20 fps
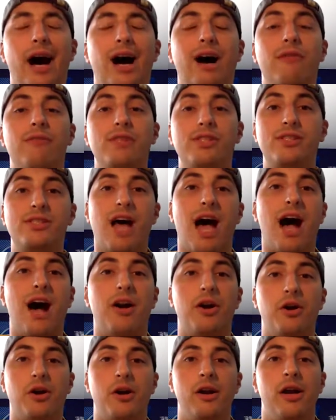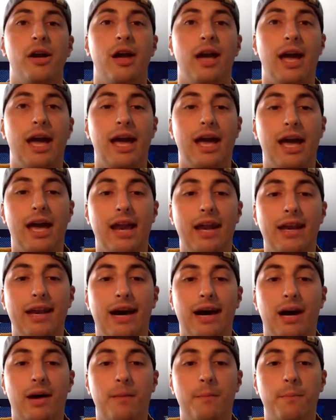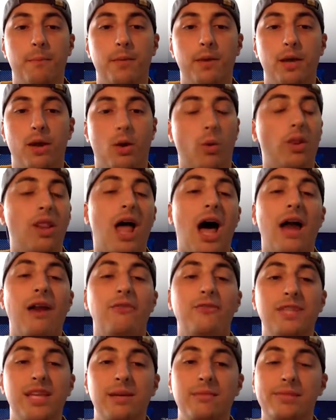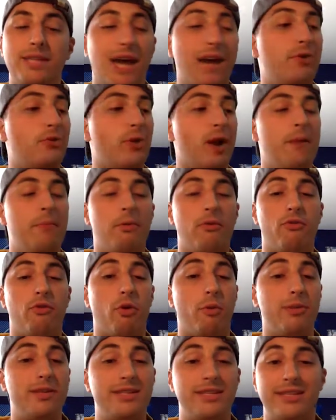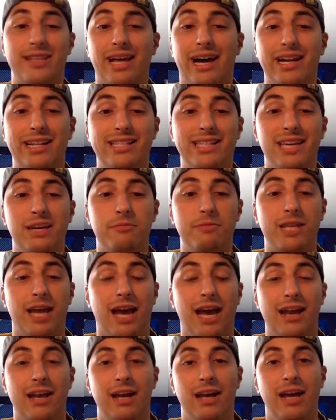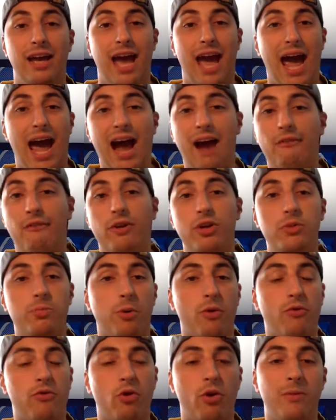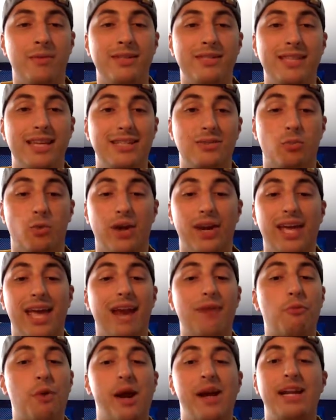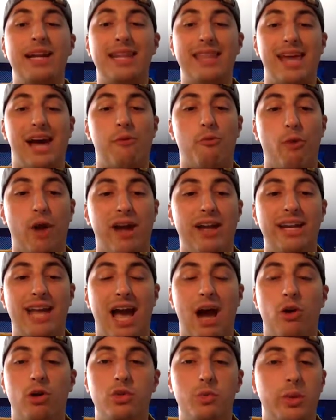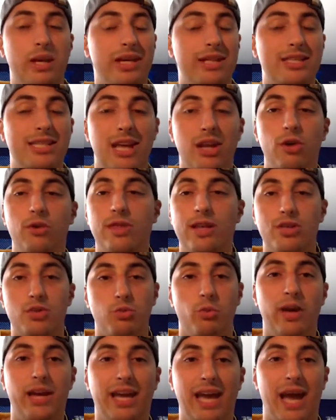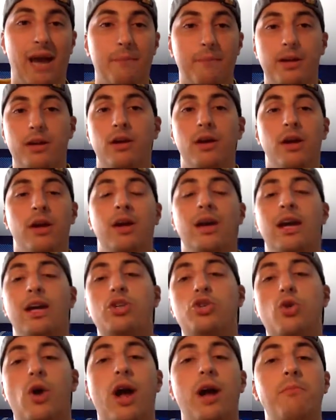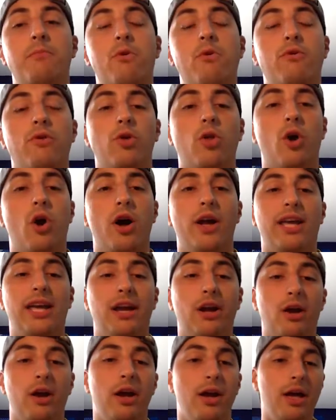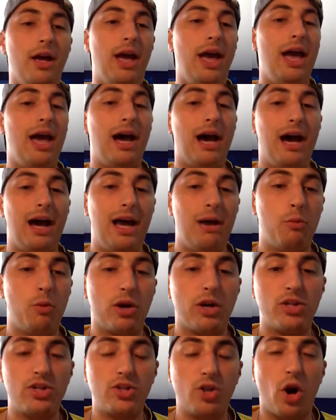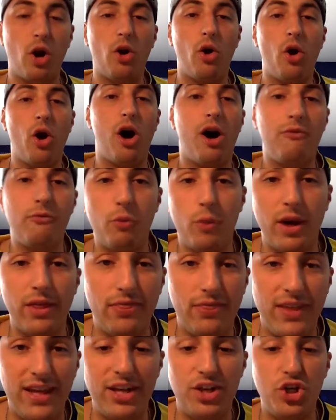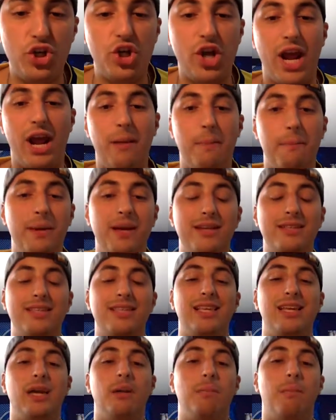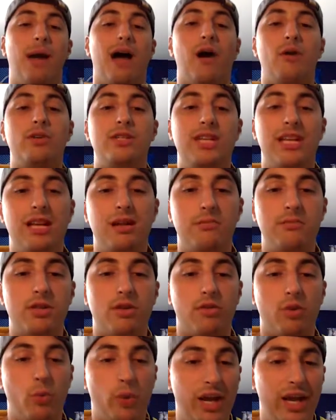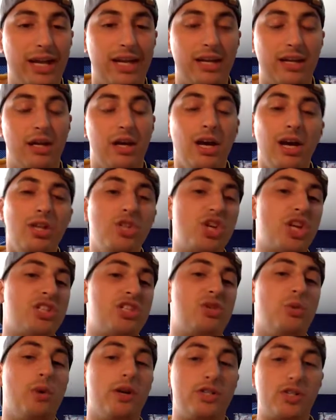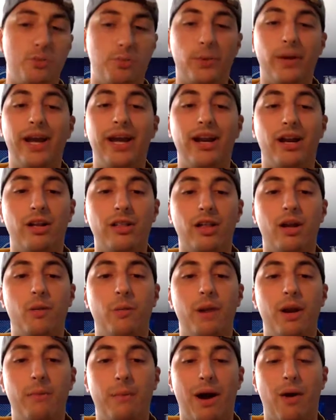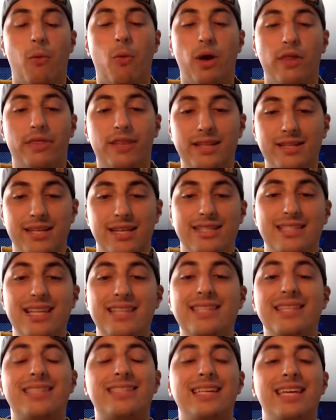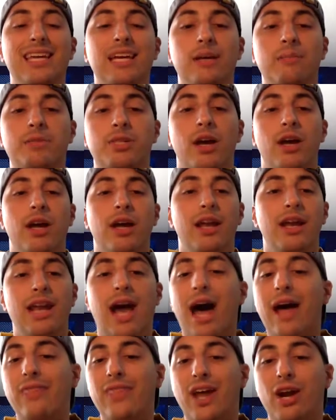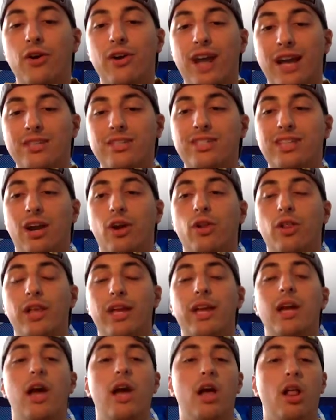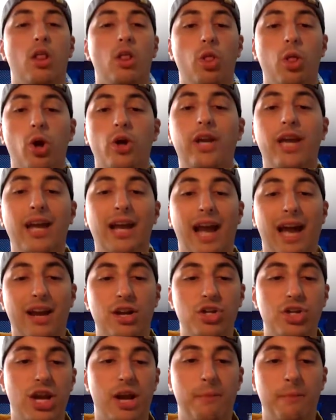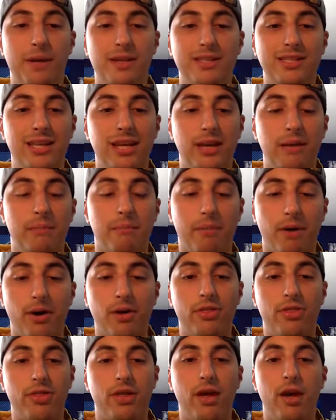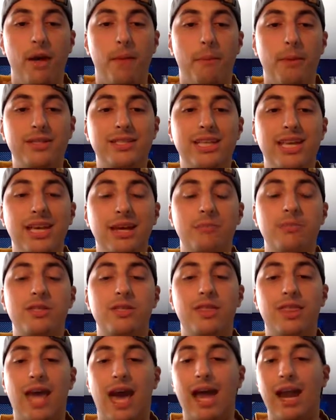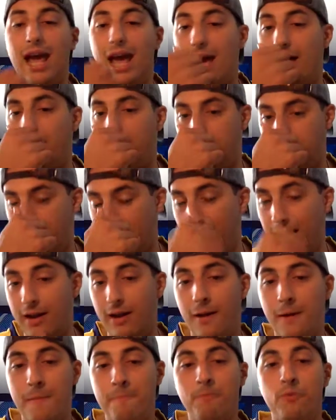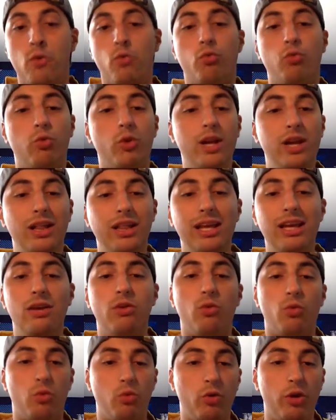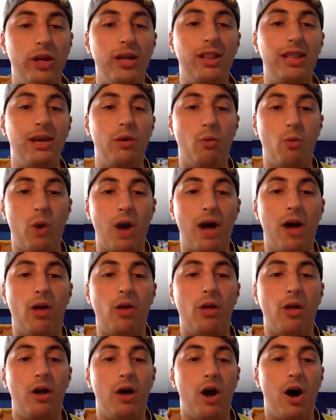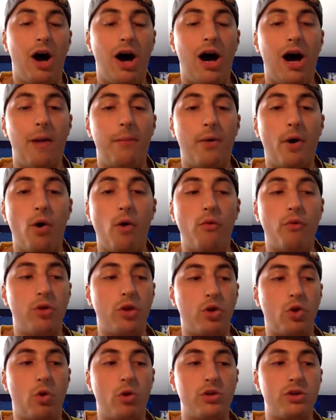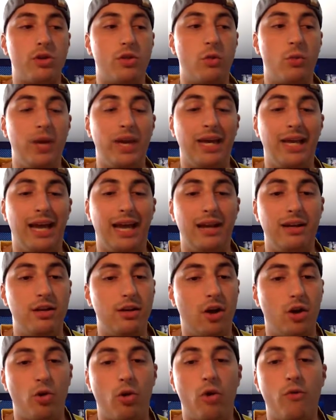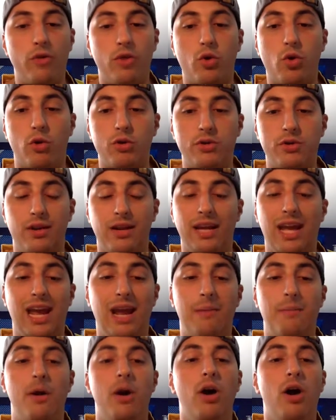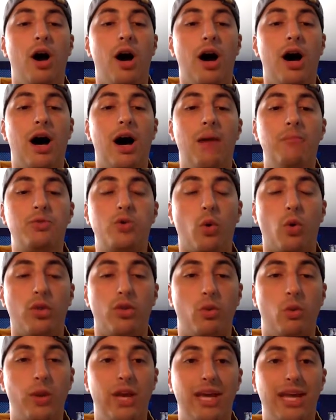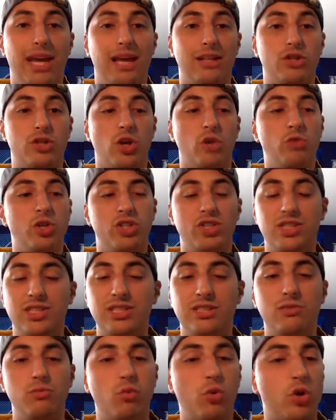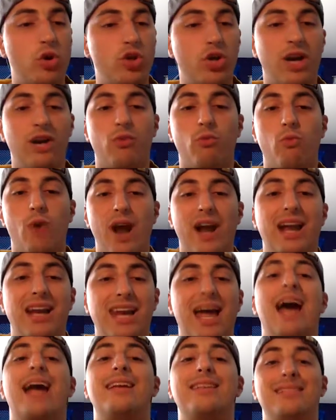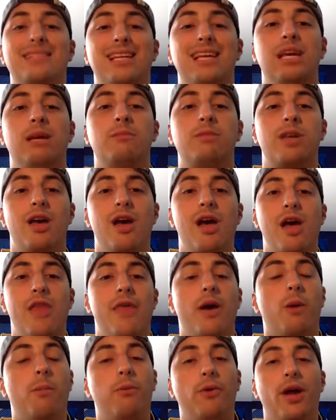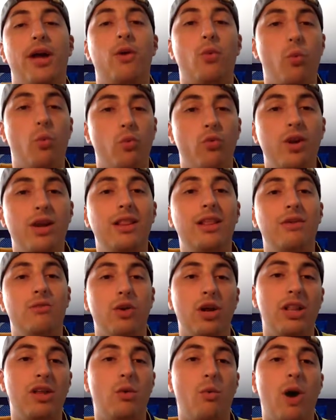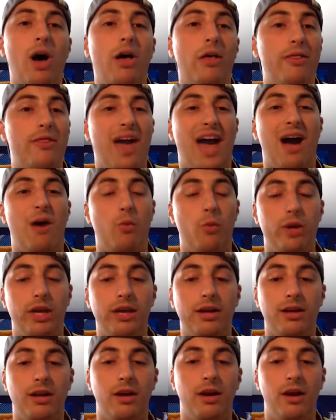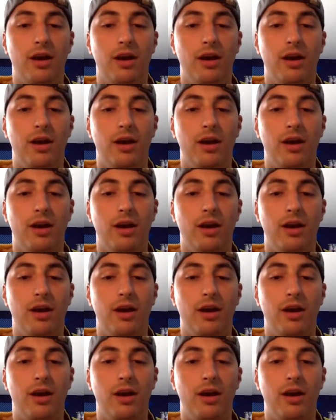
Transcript: of soccer. And, a lot of teams had great performances. A lot of teams had average performances. And we're going to get right into that right now as we continue this recap and try and move along here. And we're going to start off with the Champions League bound teams of the week. And just to explain a little bit about what this is teams not that are necessarily looking at a Champions League berth, but teams that have played really, really well over the course of the weekend or over the course of their game during the weekend. So we're trying to recognize teams that are playing really, really well that week.